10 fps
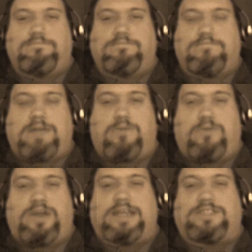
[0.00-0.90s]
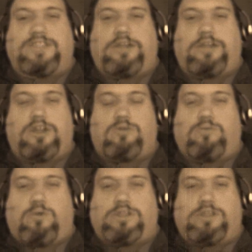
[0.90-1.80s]
my point is that,
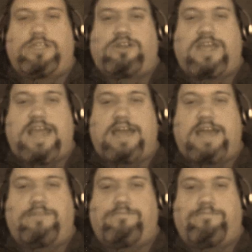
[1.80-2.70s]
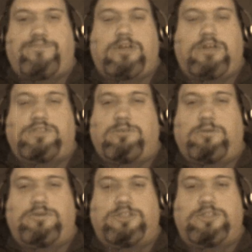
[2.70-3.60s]
we're only looking at, somewhere
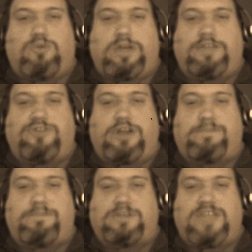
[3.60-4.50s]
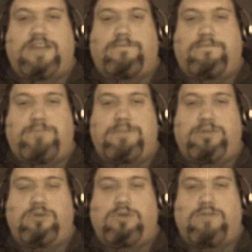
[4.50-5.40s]
between 20 and 30%
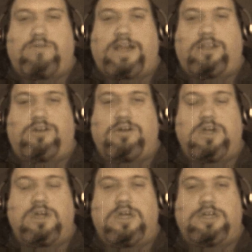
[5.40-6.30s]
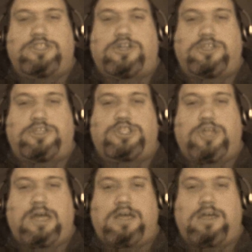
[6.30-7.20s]
people who are regular church
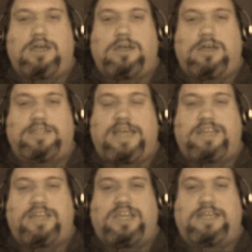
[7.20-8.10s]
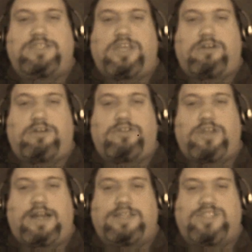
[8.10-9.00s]
attendees here in the
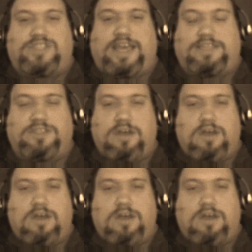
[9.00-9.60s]
United States.